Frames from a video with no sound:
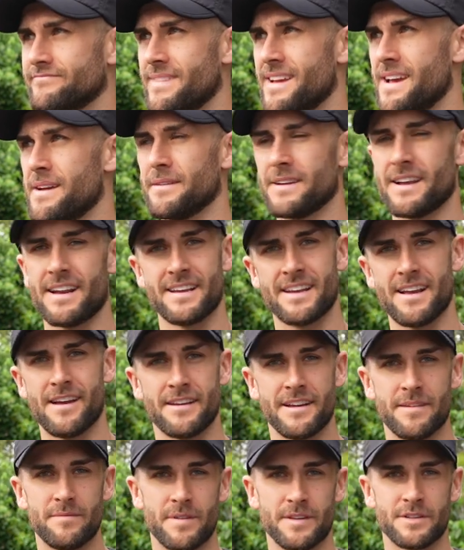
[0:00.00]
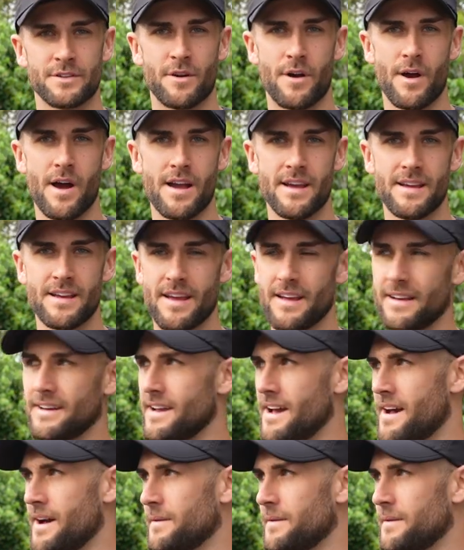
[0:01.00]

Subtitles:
yeah, we're going to go give them a try and